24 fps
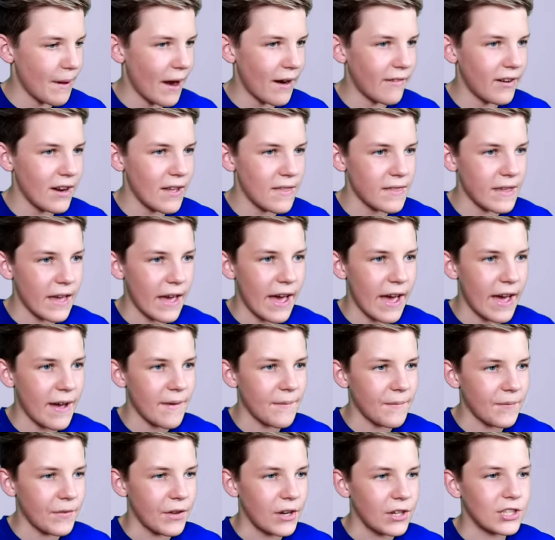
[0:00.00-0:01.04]
barrier
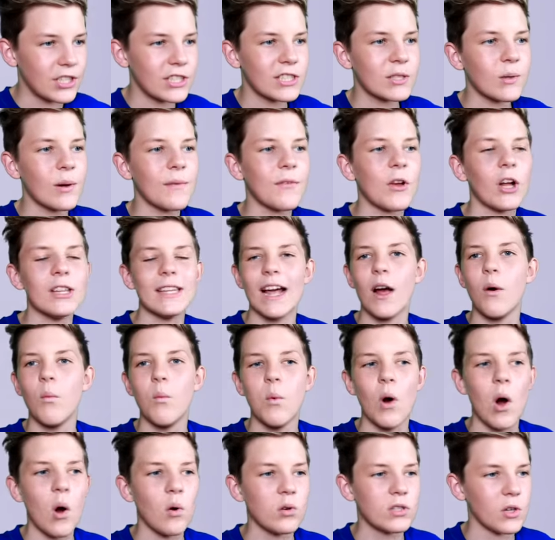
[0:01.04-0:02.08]
there, just so we've got like a
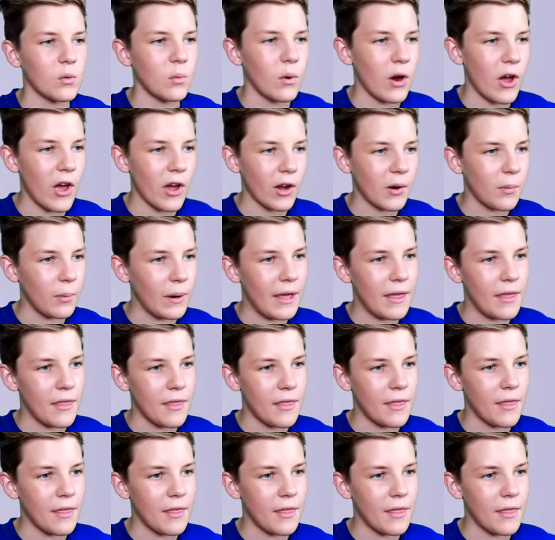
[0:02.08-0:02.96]
wall to work with.